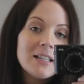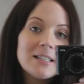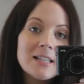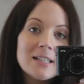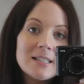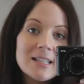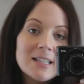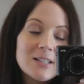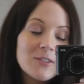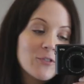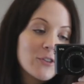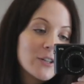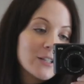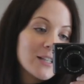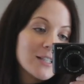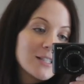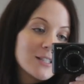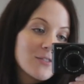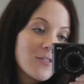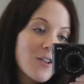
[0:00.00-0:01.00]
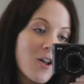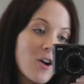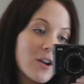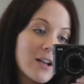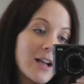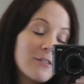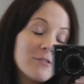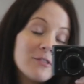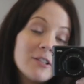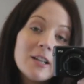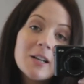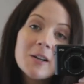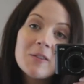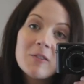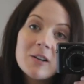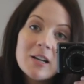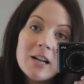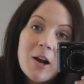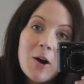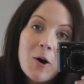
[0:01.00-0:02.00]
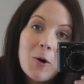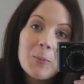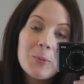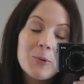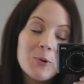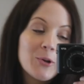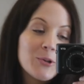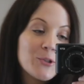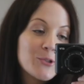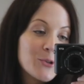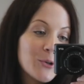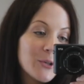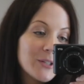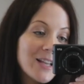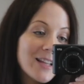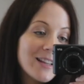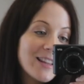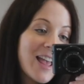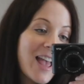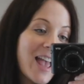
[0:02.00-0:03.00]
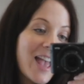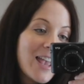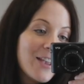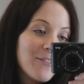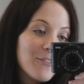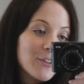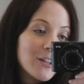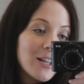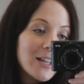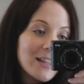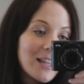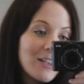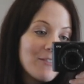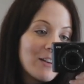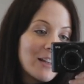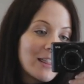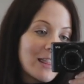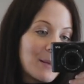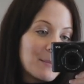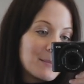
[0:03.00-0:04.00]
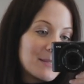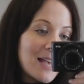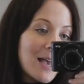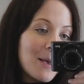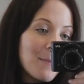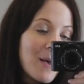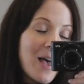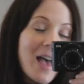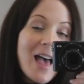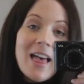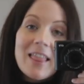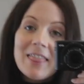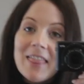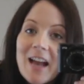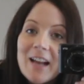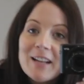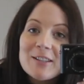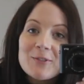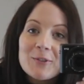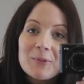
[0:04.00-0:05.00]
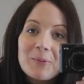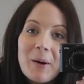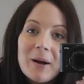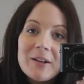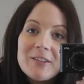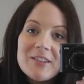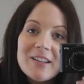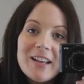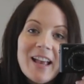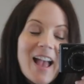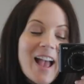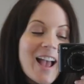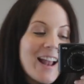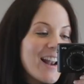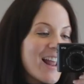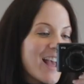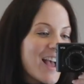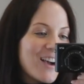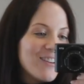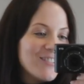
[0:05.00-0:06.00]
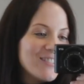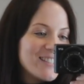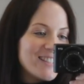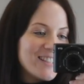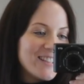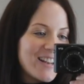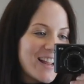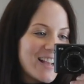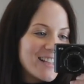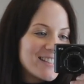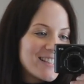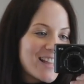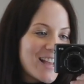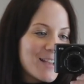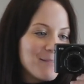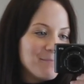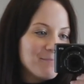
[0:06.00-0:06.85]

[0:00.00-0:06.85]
this is it for this vlog. I really hope you enjoyed it. If you did, give it a thumbs up. Thanks for watching, and I will see you next time.